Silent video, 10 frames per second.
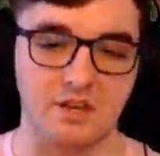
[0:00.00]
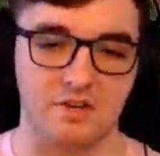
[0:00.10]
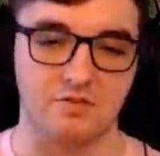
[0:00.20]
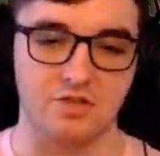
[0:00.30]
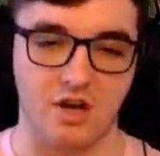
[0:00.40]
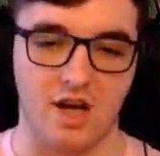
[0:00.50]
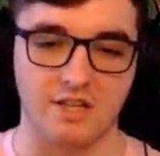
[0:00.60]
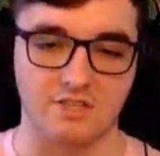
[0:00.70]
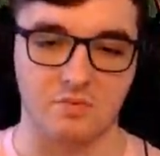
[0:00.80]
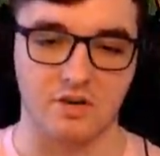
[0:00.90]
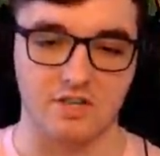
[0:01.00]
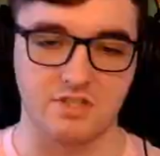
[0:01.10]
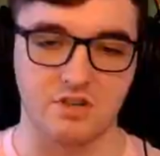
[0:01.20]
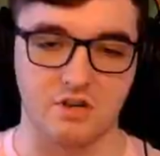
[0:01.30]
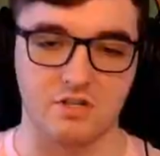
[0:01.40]
of shots. We're going to
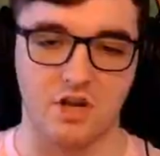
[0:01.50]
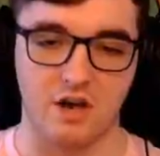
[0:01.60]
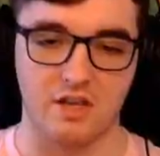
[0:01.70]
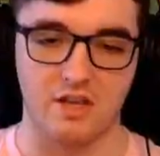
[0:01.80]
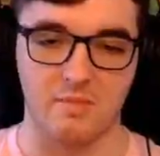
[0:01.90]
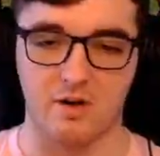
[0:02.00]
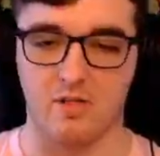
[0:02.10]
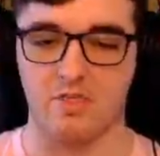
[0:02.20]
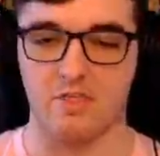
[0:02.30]
start talking about the